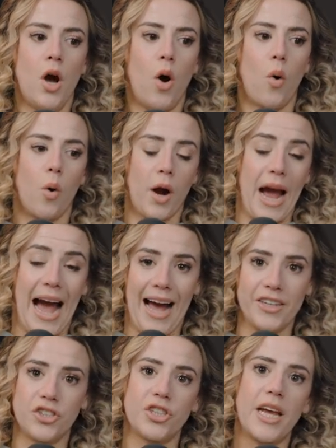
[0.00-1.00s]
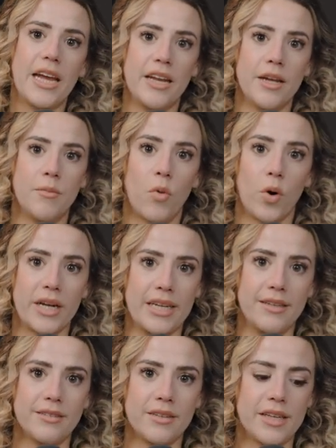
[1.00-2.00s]
or agitated more
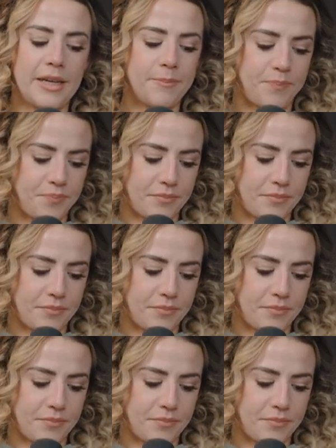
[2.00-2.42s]
easily.